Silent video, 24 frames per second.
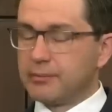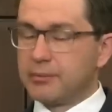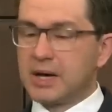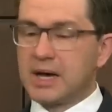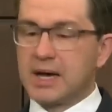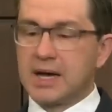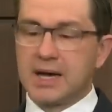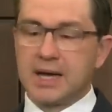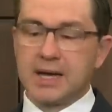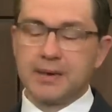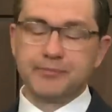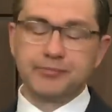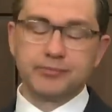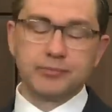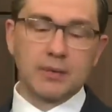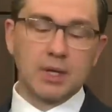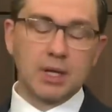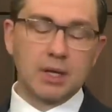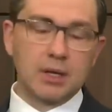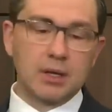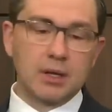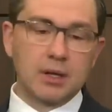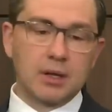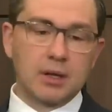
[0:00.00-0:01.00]
by
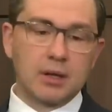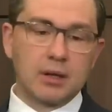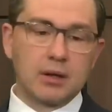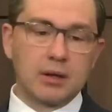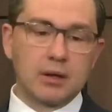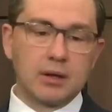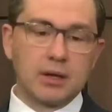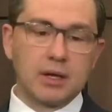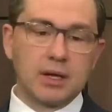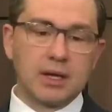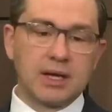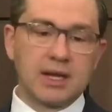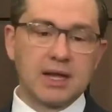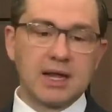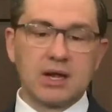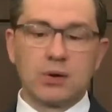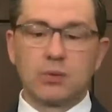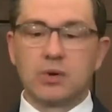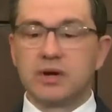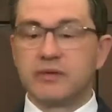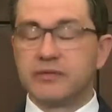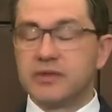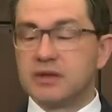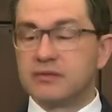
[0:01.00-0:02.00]
getting
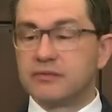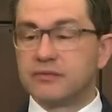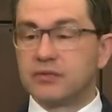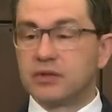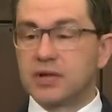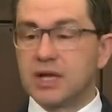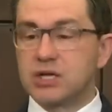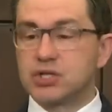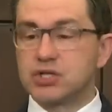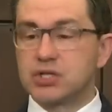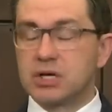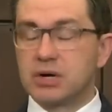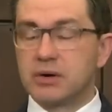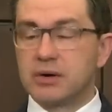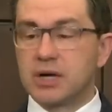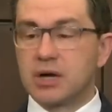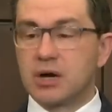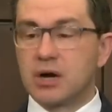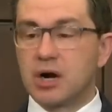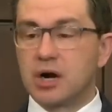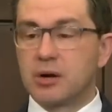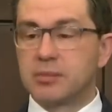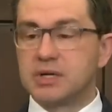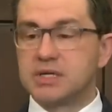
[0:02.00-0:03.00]
rid of the inflationary
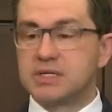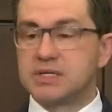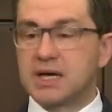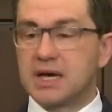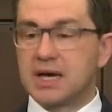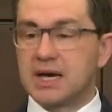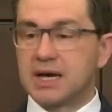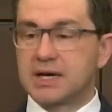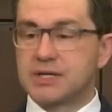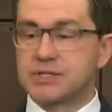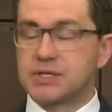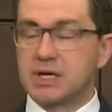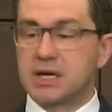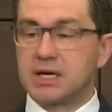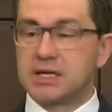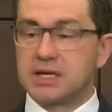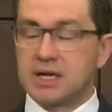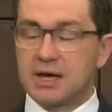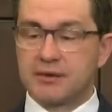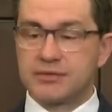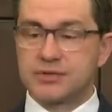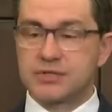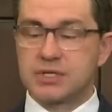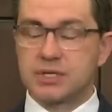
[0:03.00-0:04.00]
carbon tax and
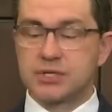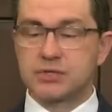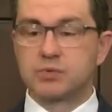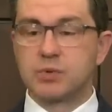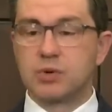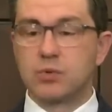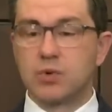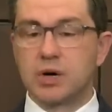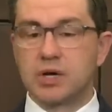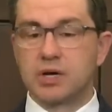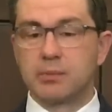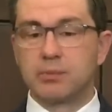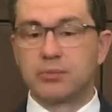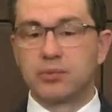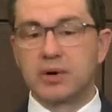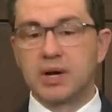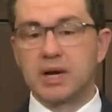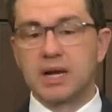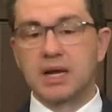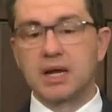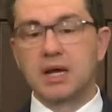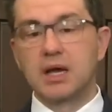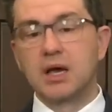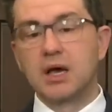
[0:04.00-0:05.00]
deficits. We want to
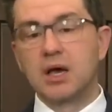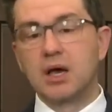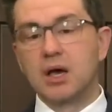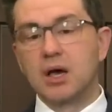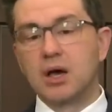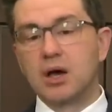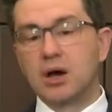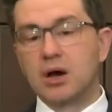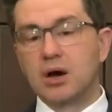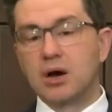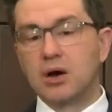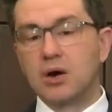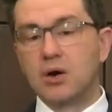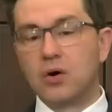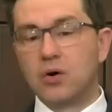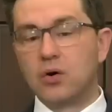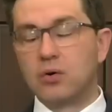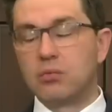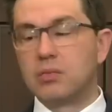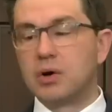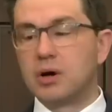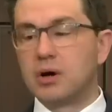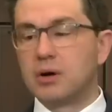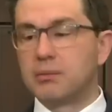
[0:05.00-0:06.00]
bring
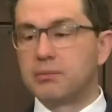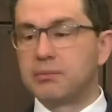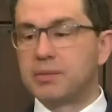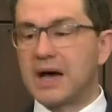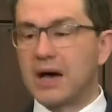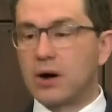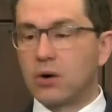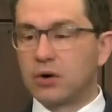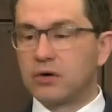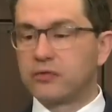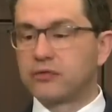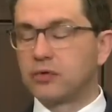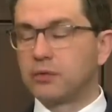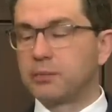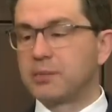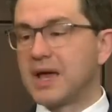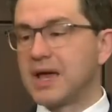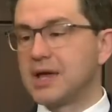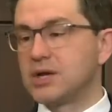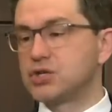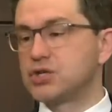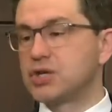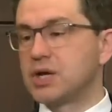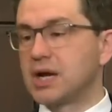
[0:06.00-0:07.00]
home powerful
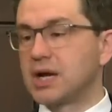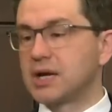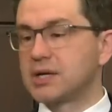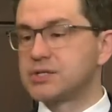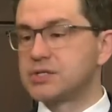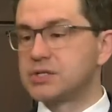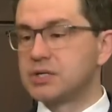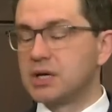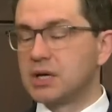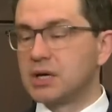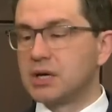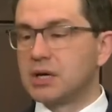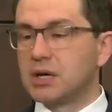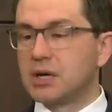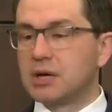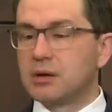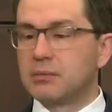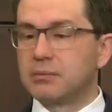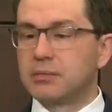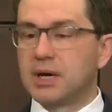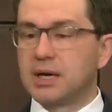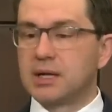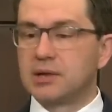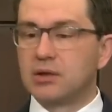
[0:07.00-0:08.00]
paychecks
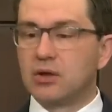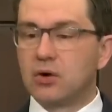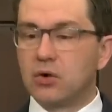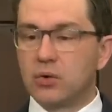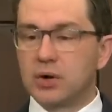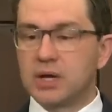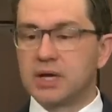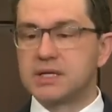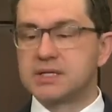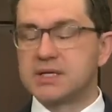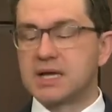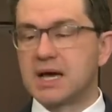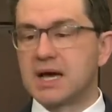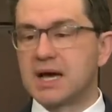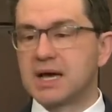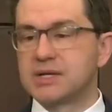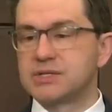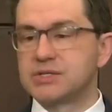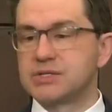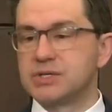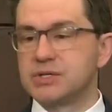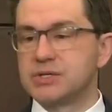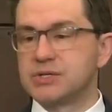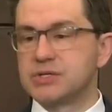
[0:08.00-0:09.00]
by lowering
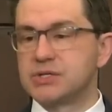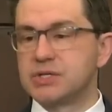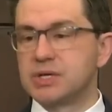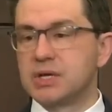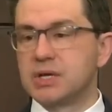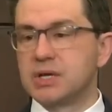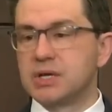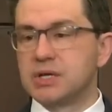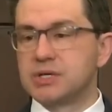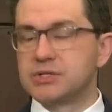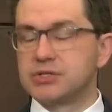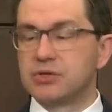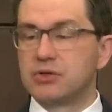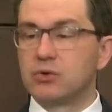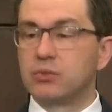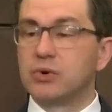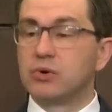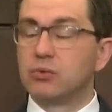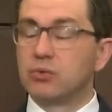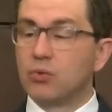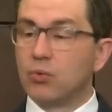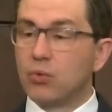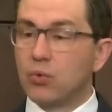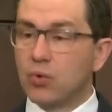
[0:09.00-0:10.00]
taxes so that
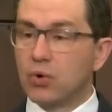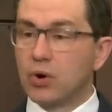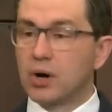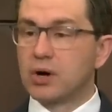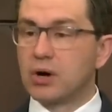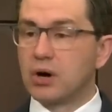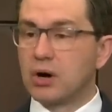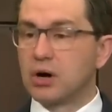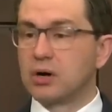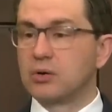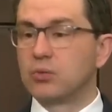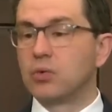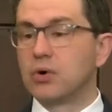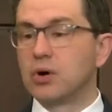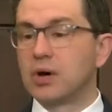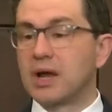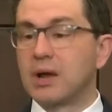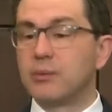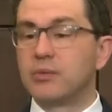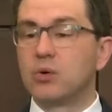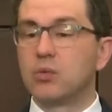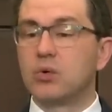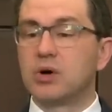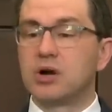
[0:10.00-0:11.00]
we reward hard
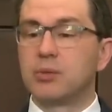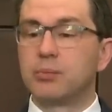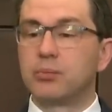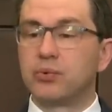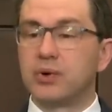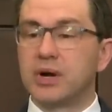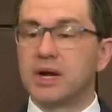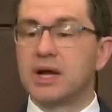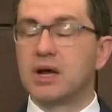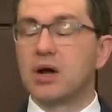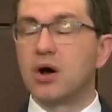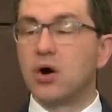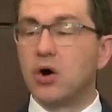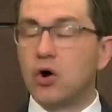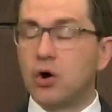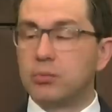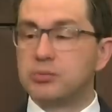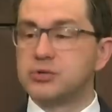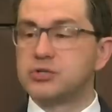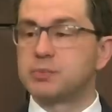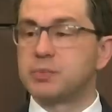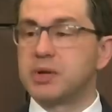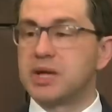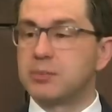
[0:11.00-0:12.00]
work. And we want to bring
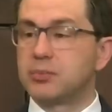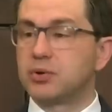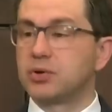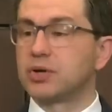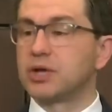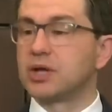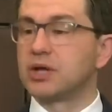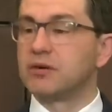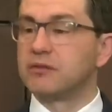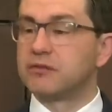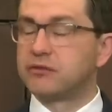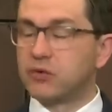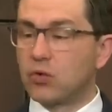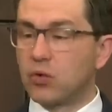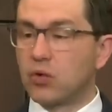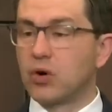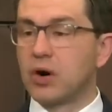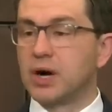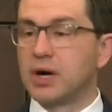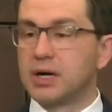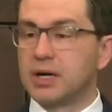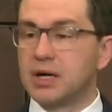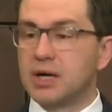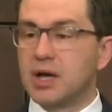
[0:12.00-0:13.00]
homes people can
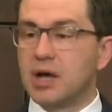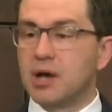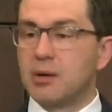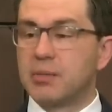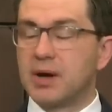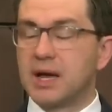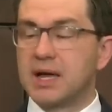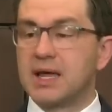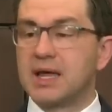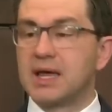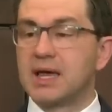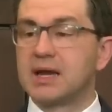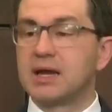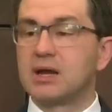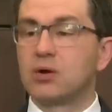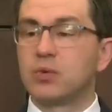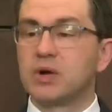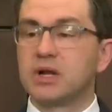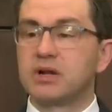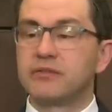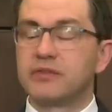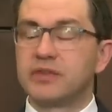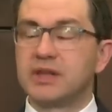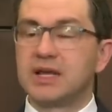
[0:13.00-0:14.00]
afford by getting
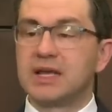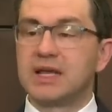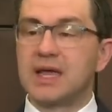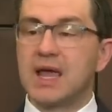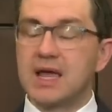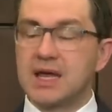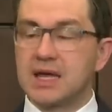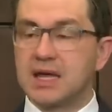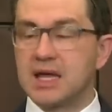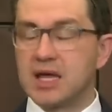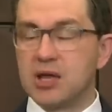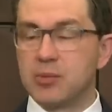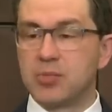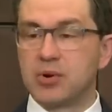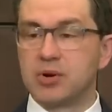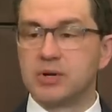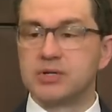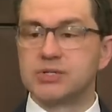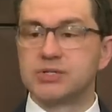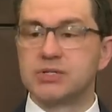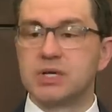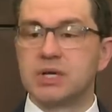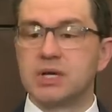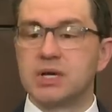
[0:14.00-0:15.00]
rid of the
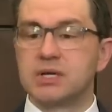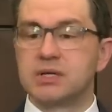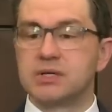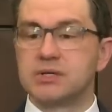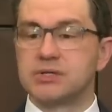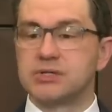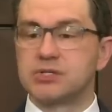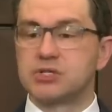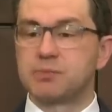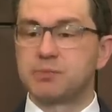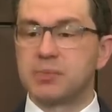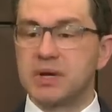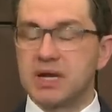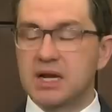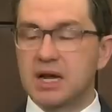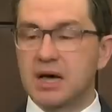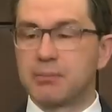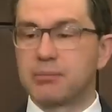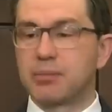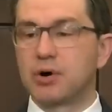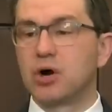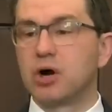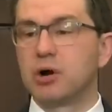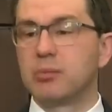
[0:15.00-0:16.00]
gatekeepers to speed
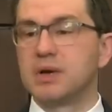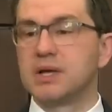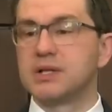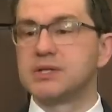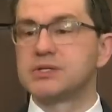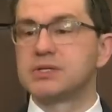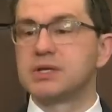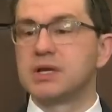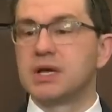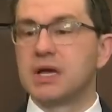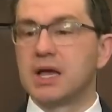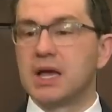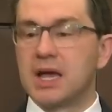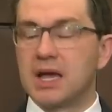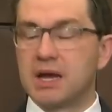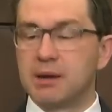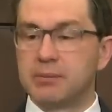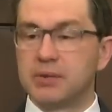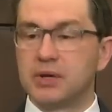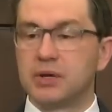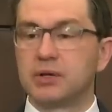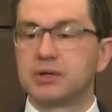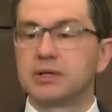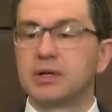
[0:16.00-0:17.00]
up permits
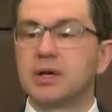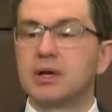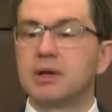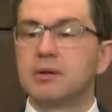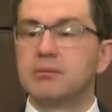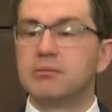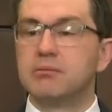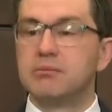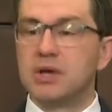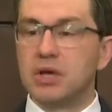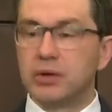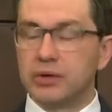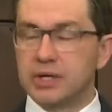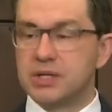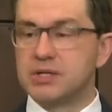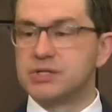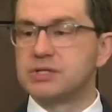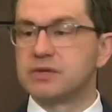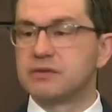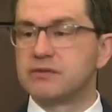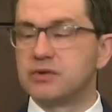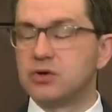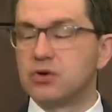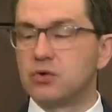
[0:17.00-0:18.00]
and build
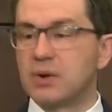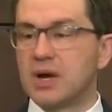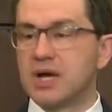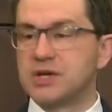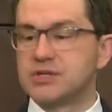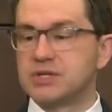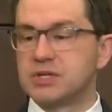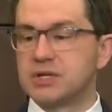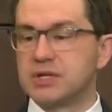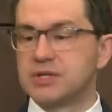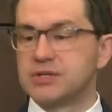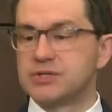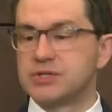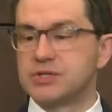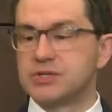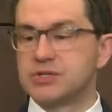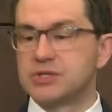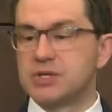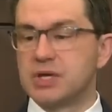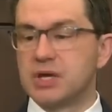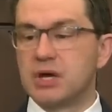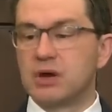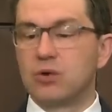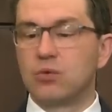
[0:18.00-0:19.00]
millions of new
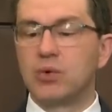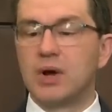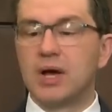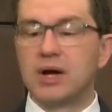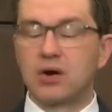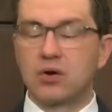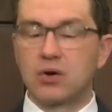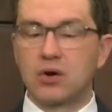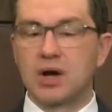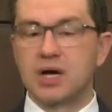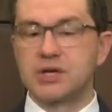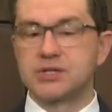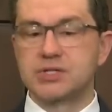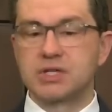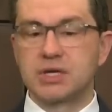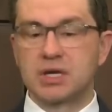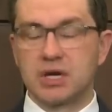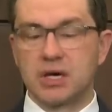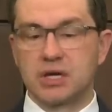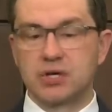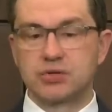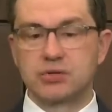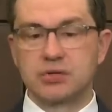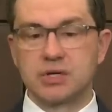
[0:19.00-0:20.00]
residences right across the
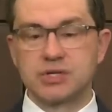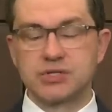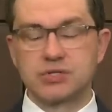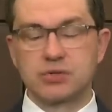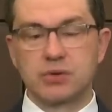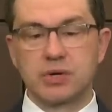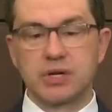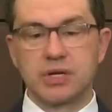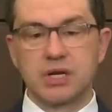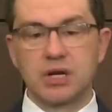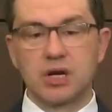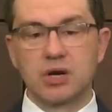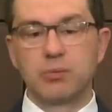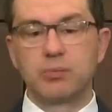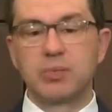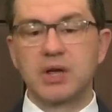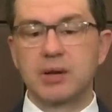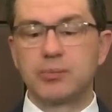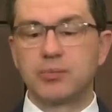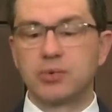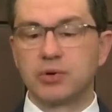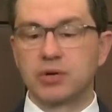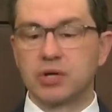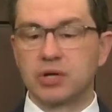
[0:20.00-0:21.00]
country so our young
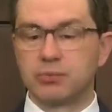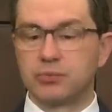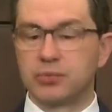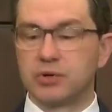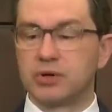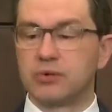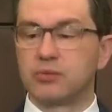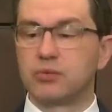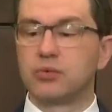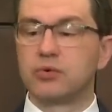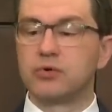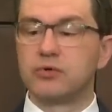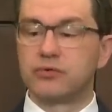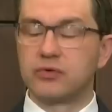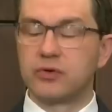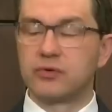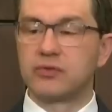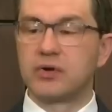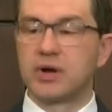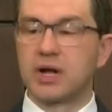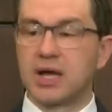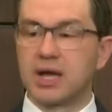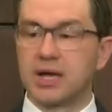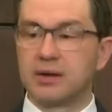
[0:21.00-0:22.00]
people can put roof
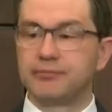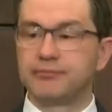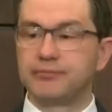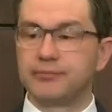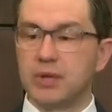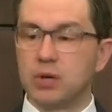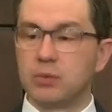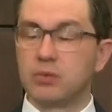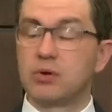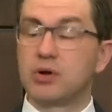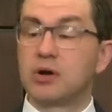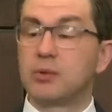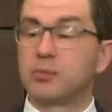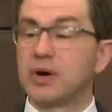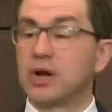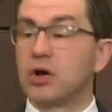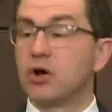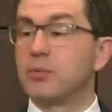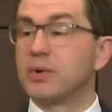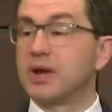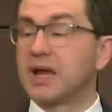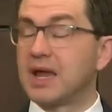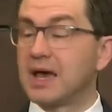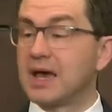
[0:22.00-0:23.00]
overhead. We want to bring
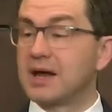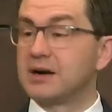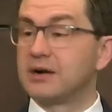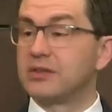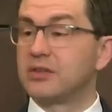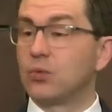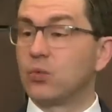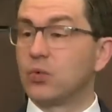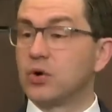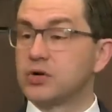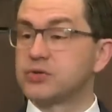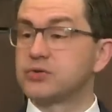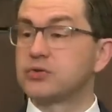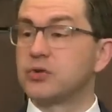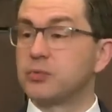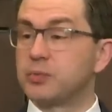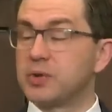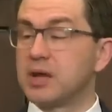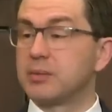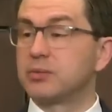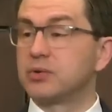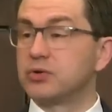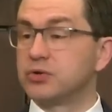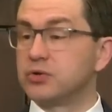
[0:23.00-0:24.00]
home a Canada that works for the
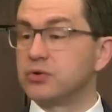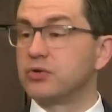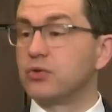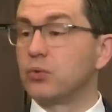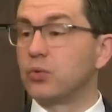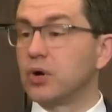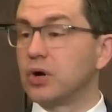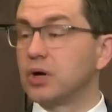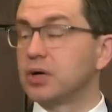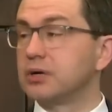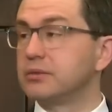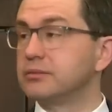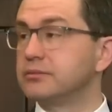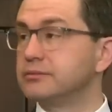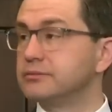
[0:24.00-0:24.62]
people who do the work.